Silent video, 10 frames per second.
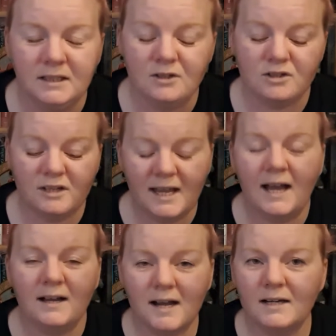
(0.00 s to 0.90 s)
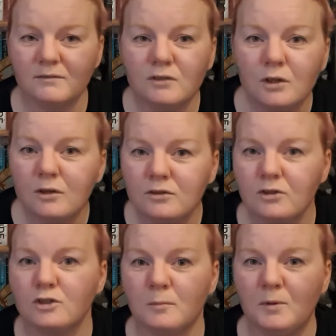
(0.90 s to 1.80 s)
So yeah, I kind of do
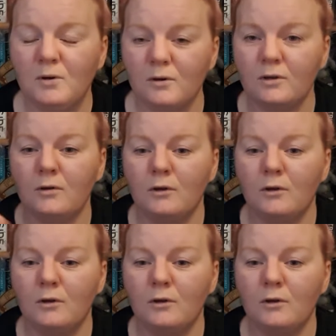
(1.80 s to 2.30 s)
judge a book